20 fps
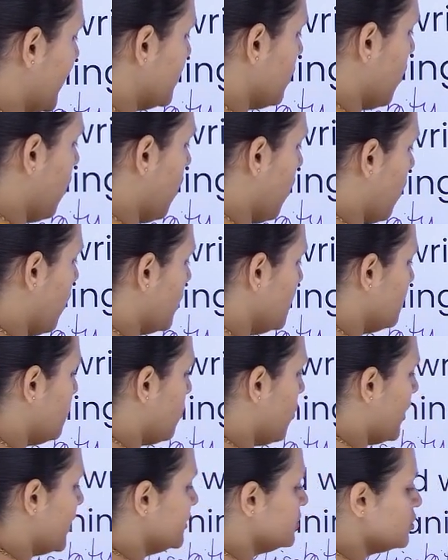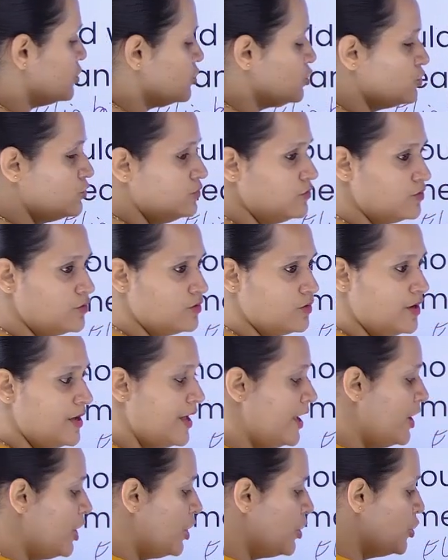or point 2,
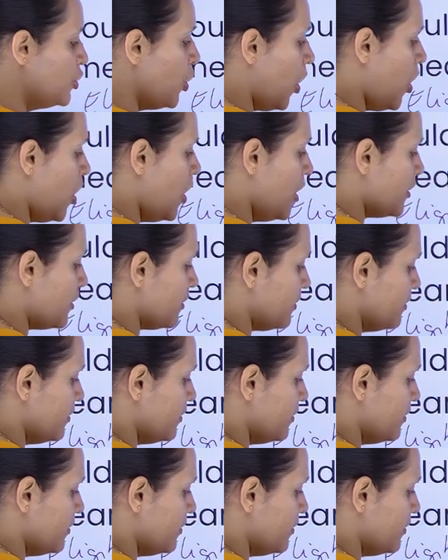nor